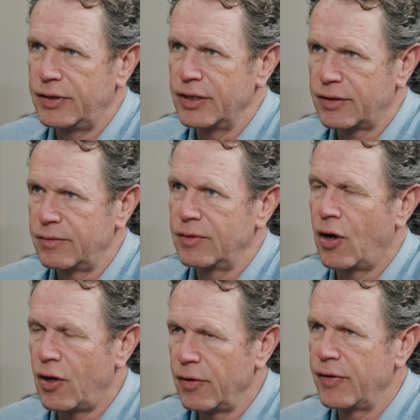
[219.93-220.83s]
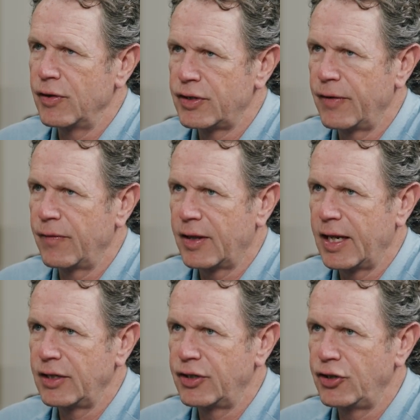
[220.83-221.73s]
just all of those different
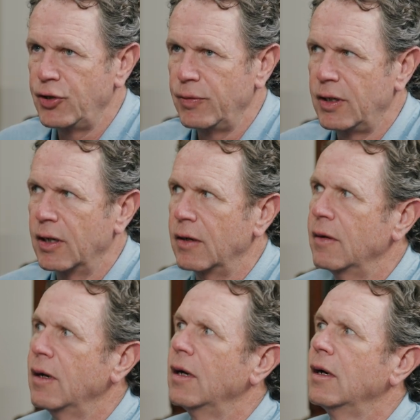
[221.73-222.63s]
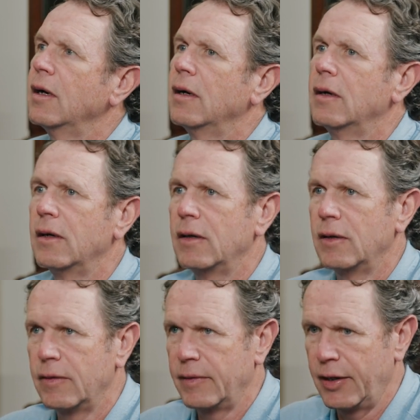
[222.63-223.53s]
things that you would go,
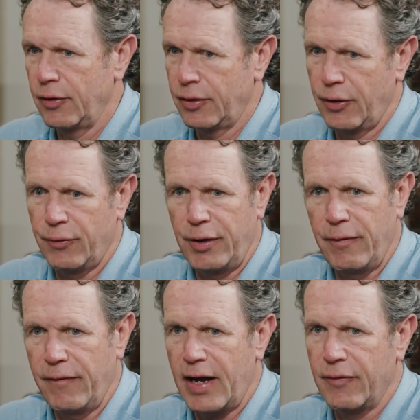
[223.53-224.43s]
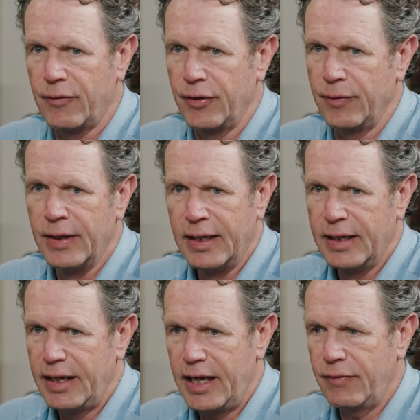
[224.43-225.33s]
oh, and look at a Greek Revival room.
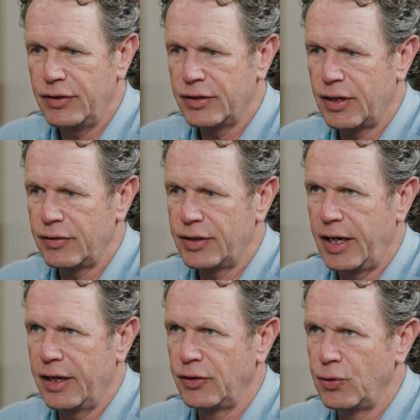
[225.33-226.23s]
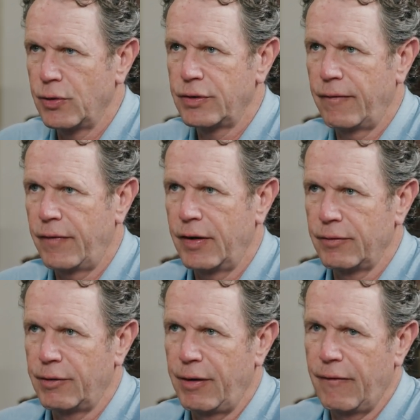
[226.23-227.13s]
Even just understand the Georgian, Federal,
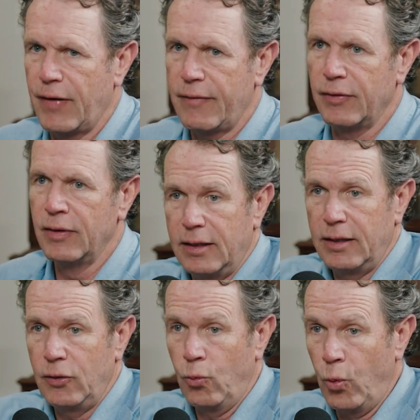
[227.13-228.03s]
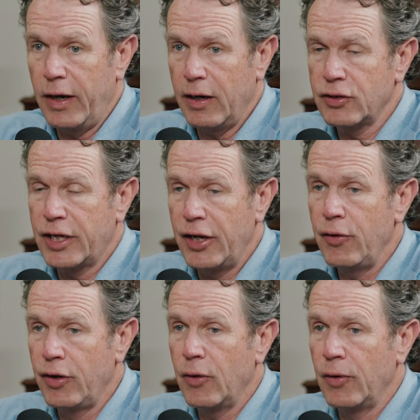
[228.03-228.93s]
Greek Revival. Where else can
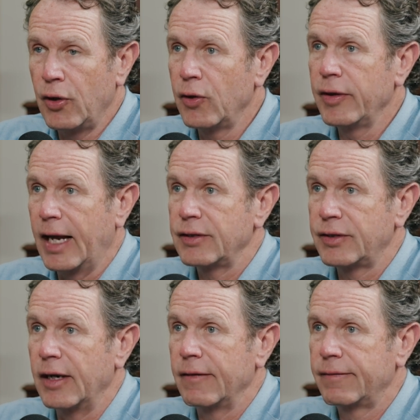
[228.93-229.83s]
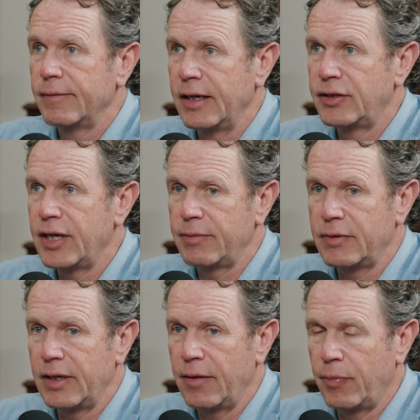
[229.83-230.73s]
you go and learn that stuff
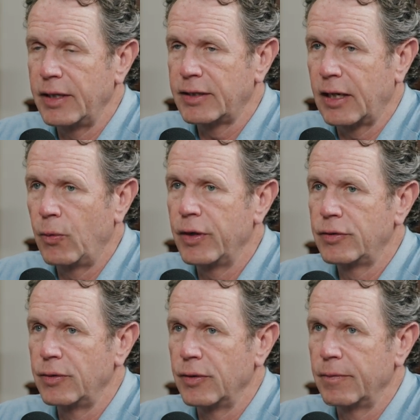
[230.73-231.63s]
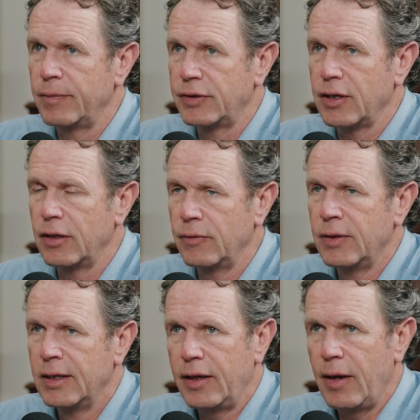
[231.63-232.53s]
except at a place like Winter Tour? So
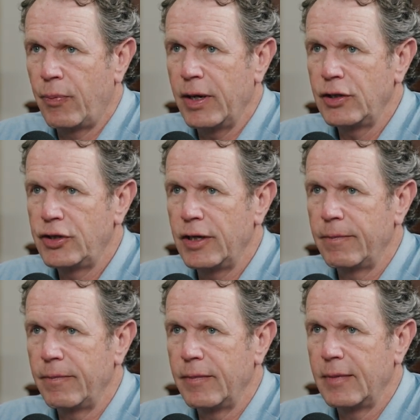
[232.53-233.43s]
the apprenticeship,